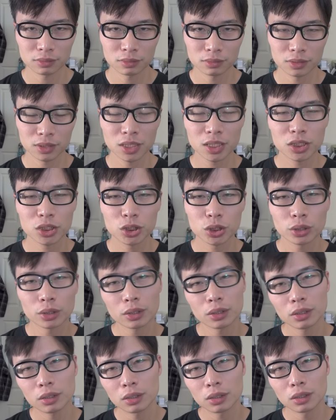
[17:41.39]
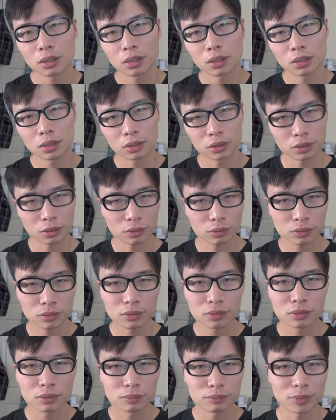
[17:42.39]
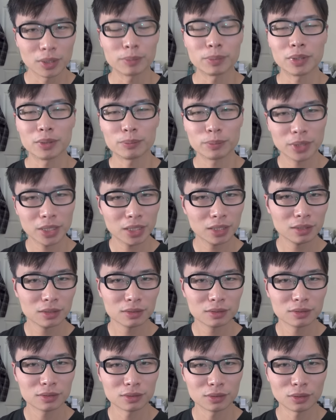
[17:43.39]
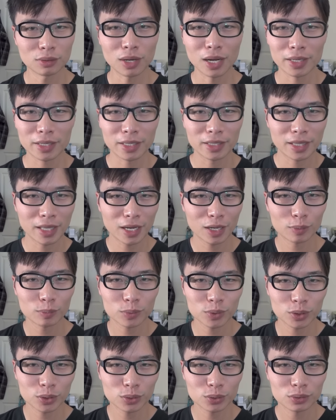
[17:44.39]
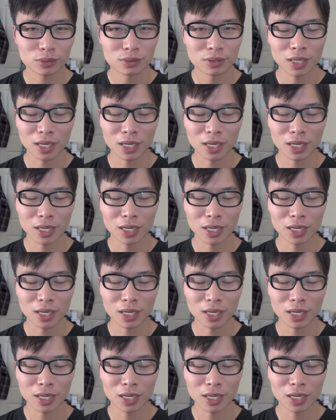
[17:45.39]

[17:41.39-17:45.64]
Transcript: teacher, you know, maybe me, you know, I can help you.